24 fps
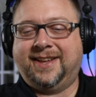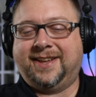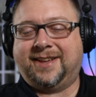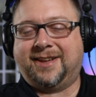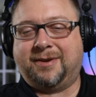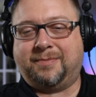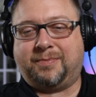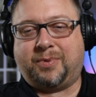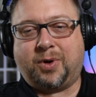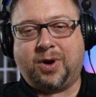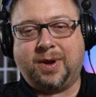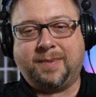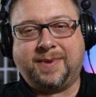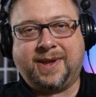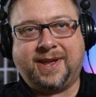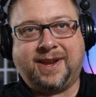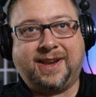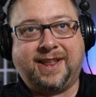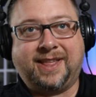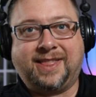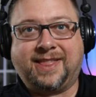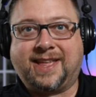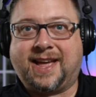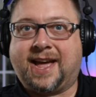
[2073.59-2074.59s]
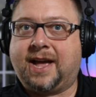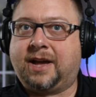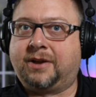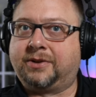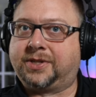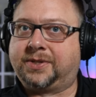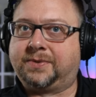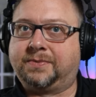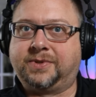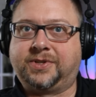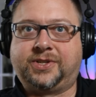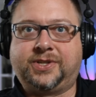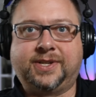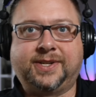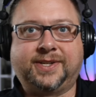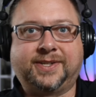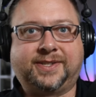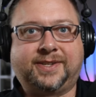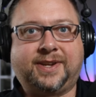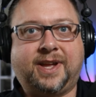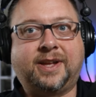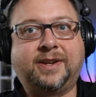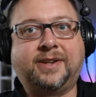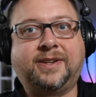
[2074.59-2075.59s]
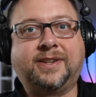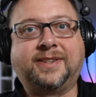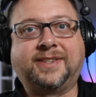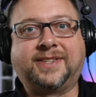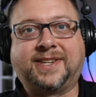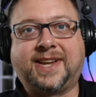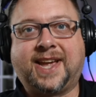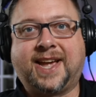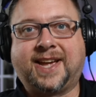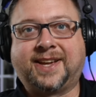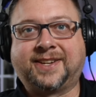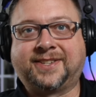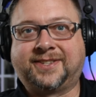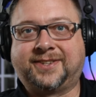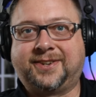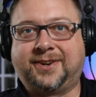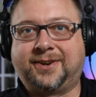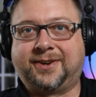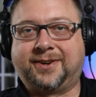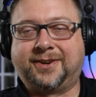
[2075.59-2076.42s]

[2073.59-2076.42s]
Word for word: appointment, and the house was just a disaster.